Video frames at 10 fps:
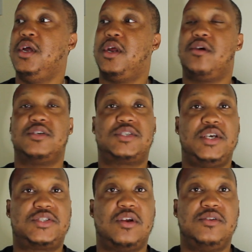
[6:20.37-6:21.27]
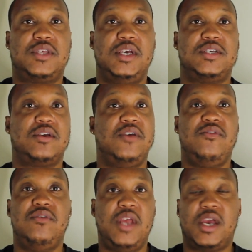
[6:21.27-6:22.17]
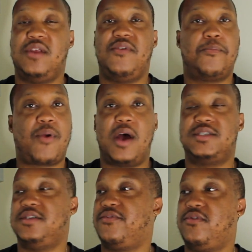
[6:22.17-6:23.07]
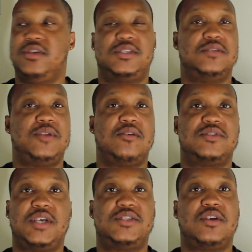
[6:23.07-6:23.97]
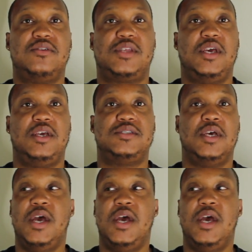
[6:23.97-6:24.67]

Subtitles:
They're going to say certain things and give you negative and positive criticism. They're going to say certain things